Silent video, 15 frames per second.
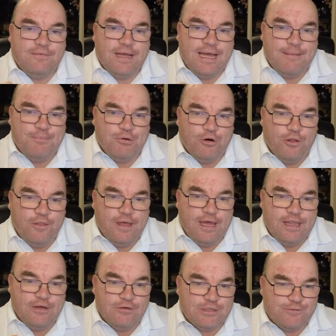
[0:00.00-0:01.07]
airport there
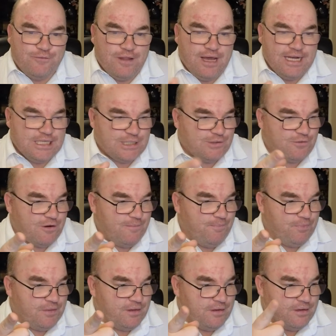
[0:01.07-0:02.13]
was flights
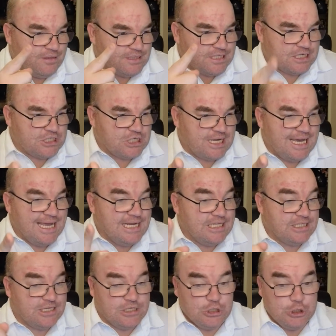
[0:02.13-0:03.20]
from Tashkent
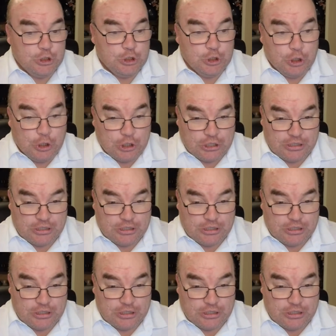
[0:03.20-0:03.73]
to New York.